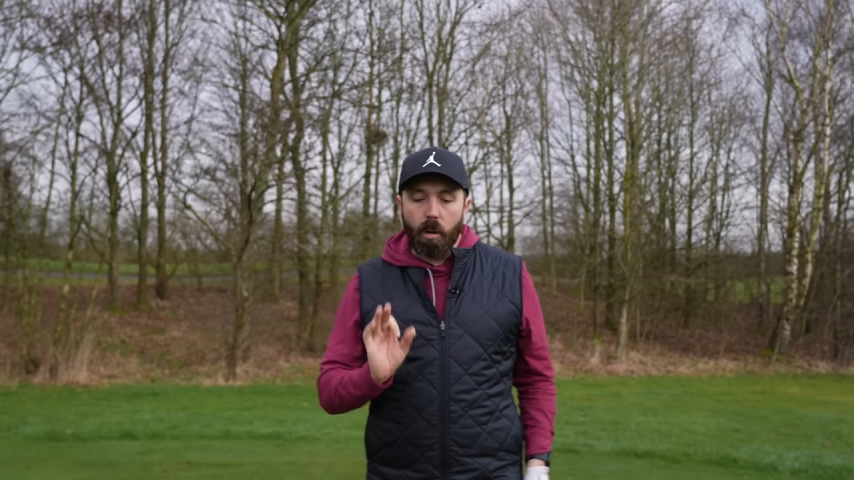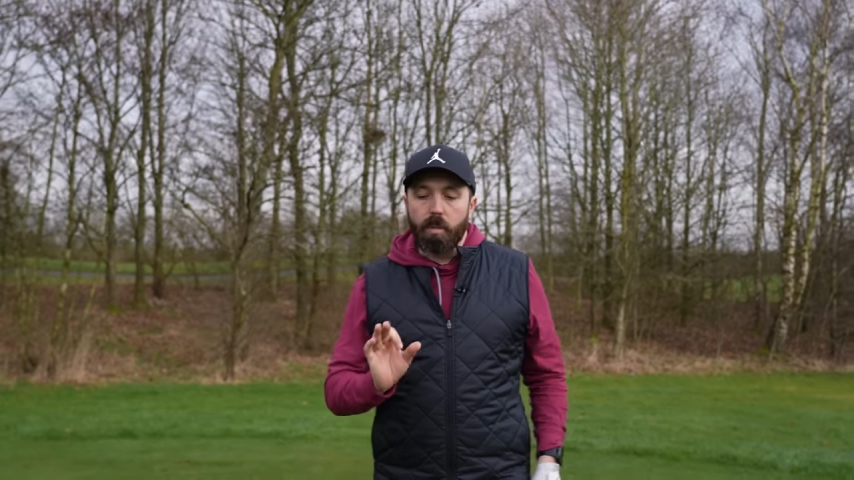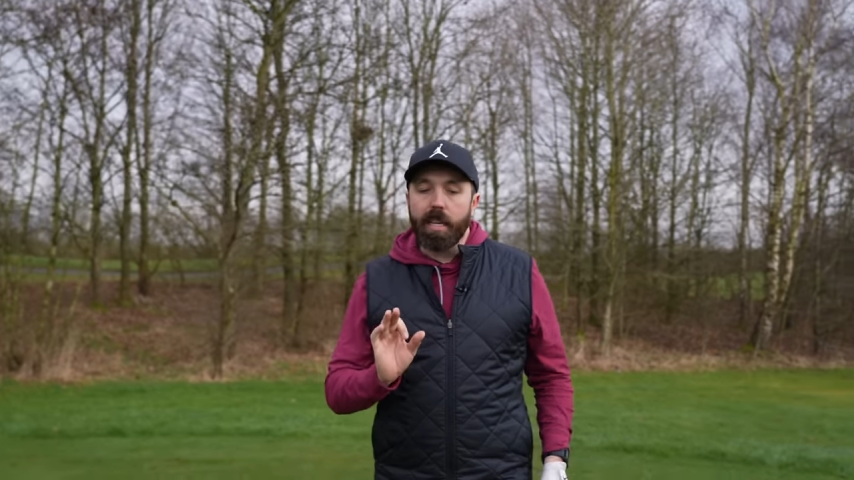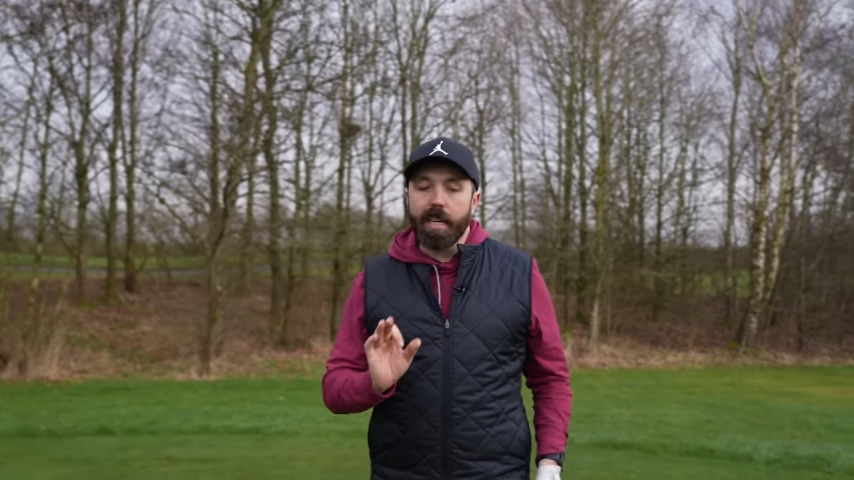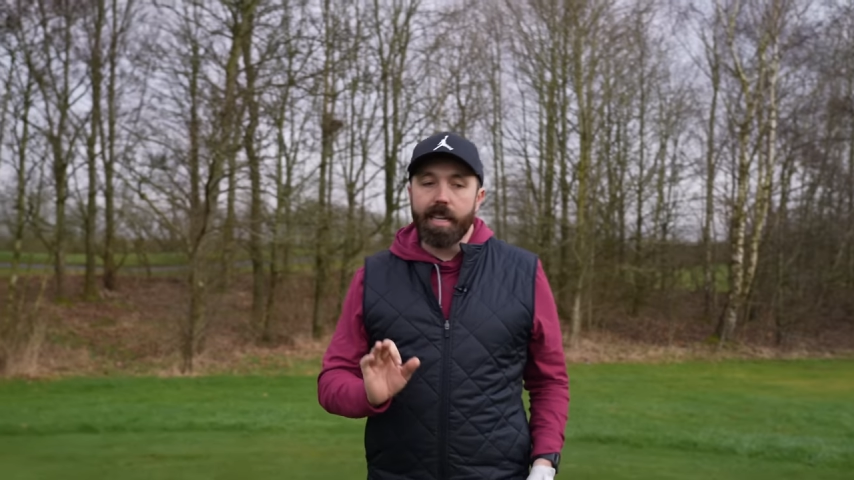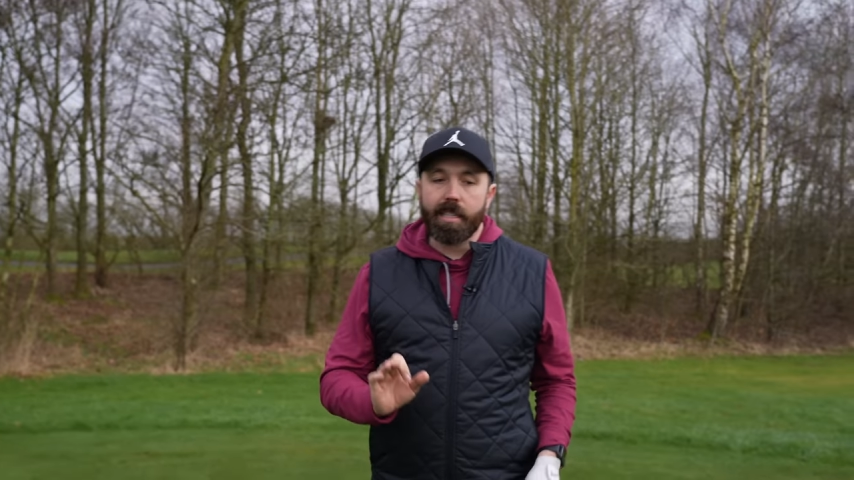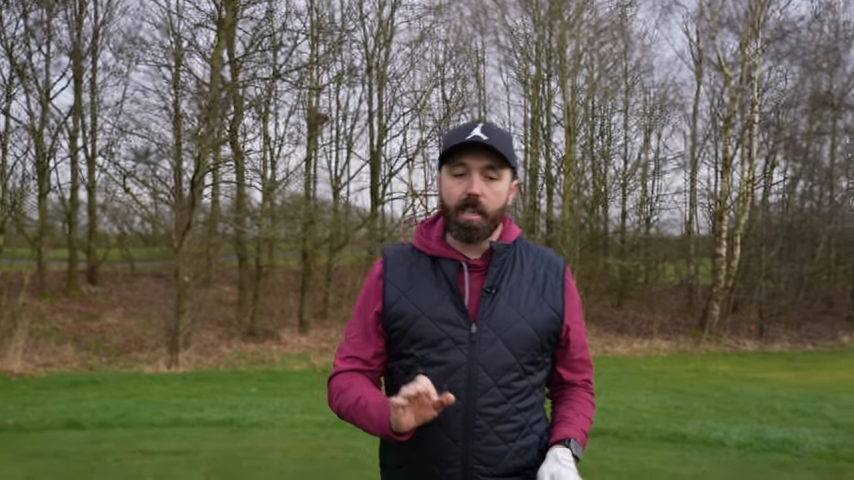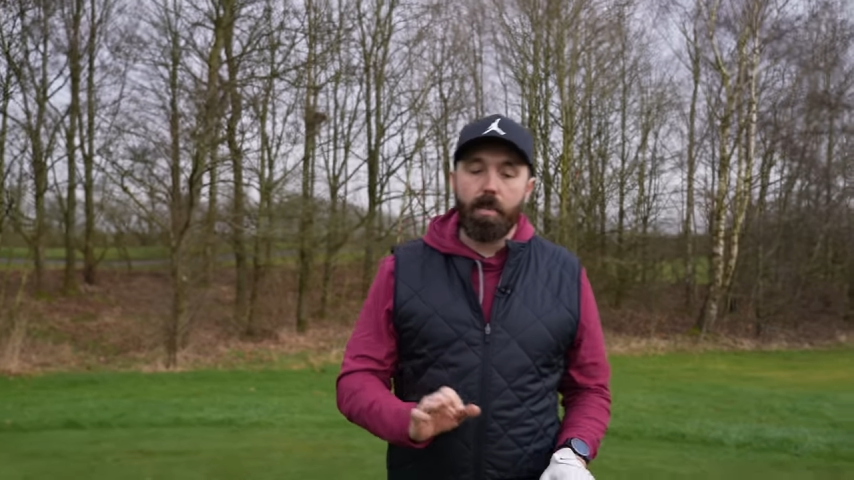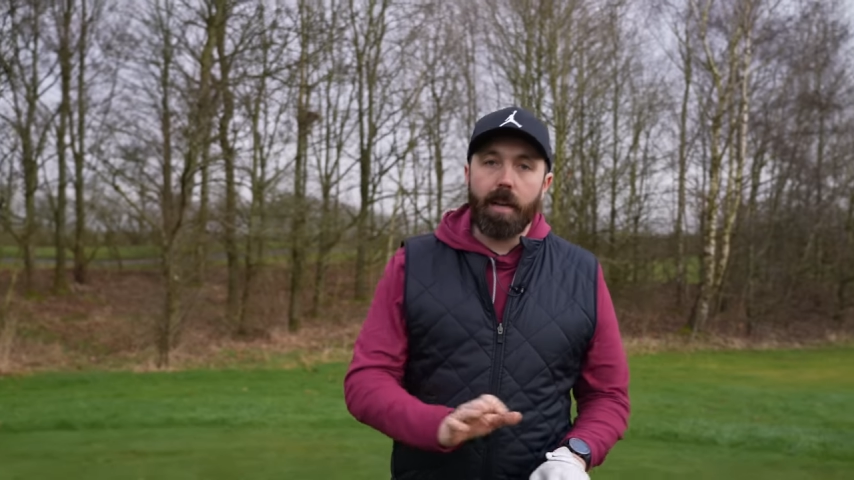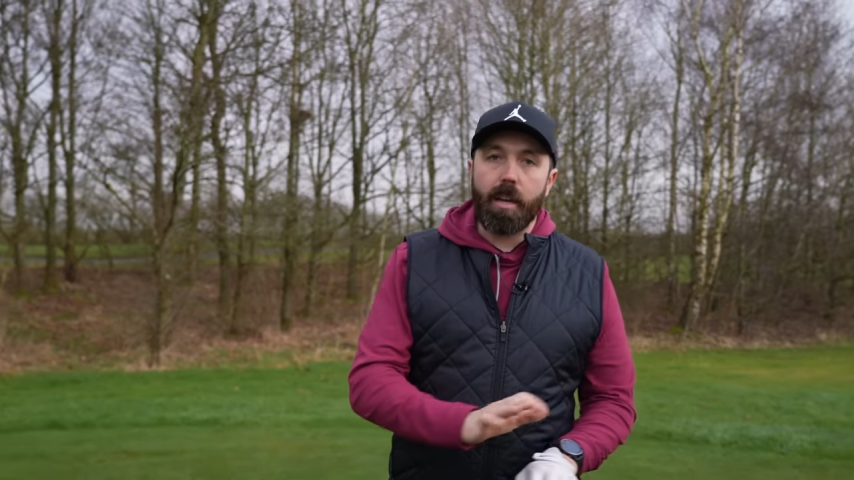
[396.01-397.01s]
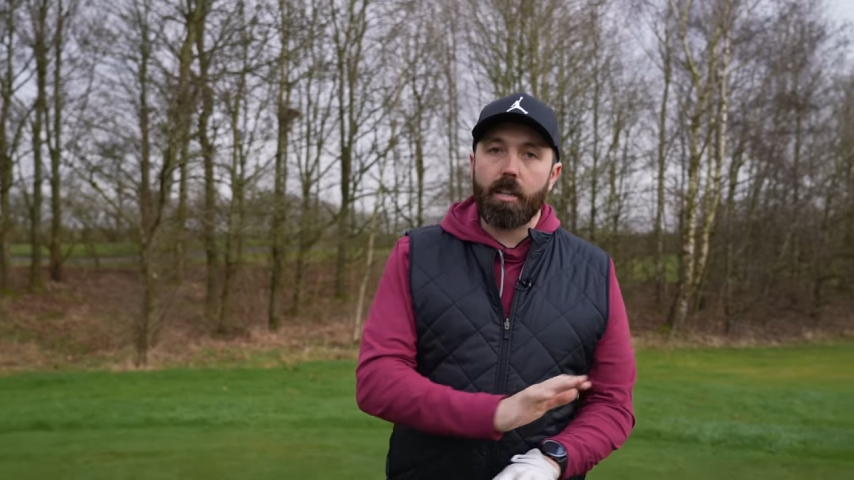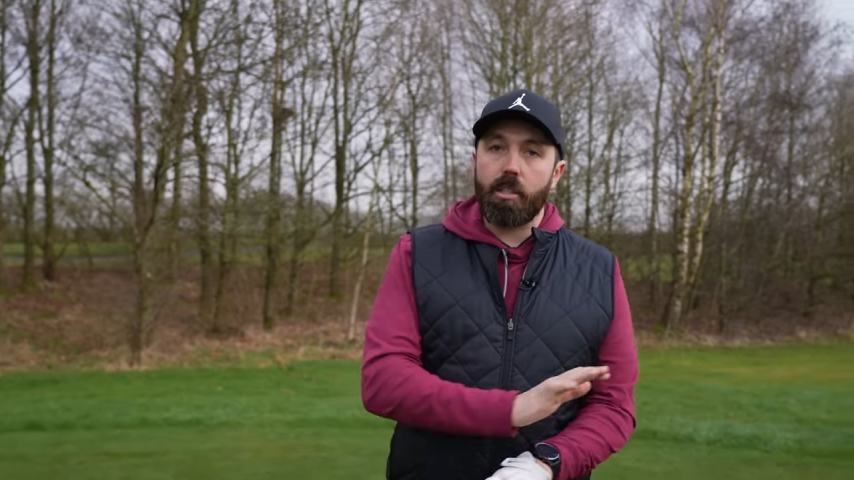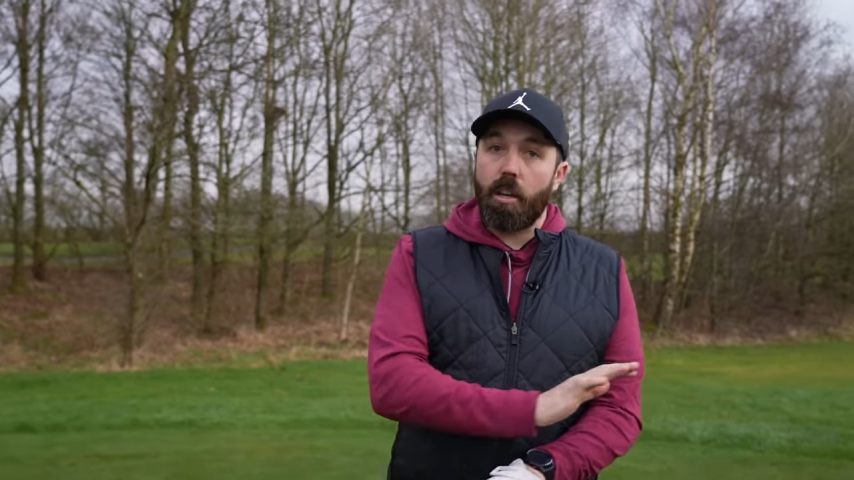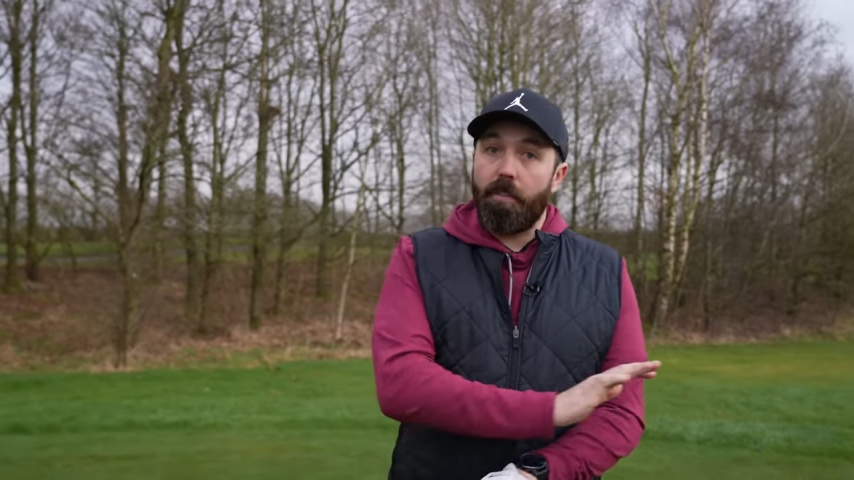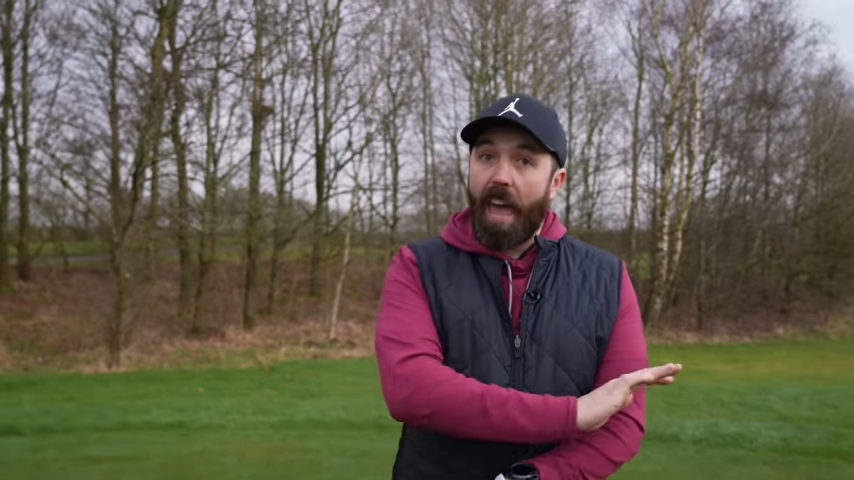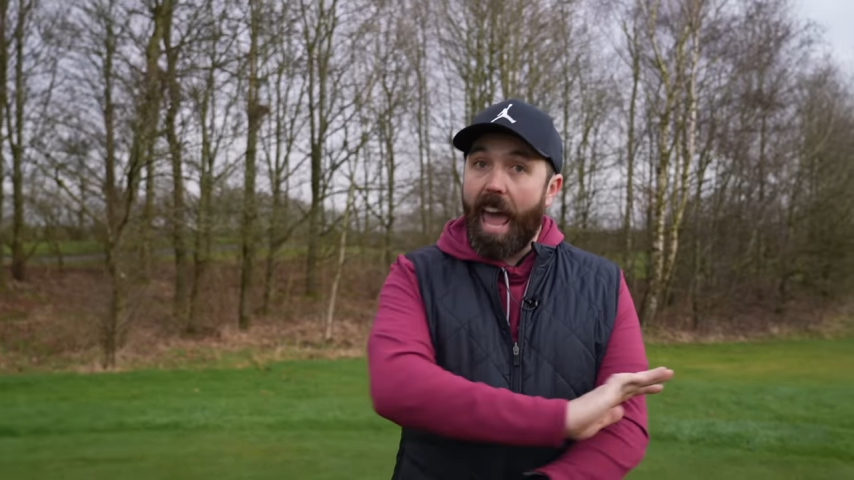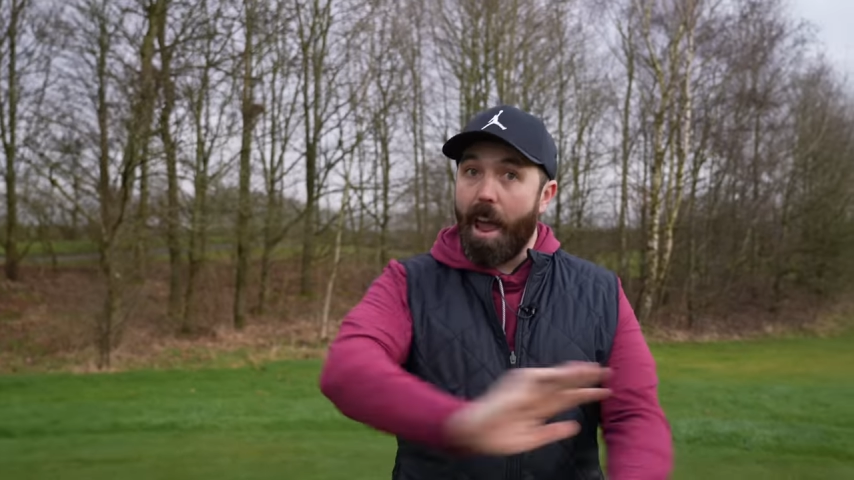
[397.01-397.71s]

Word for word: don't think it's going to be a concern for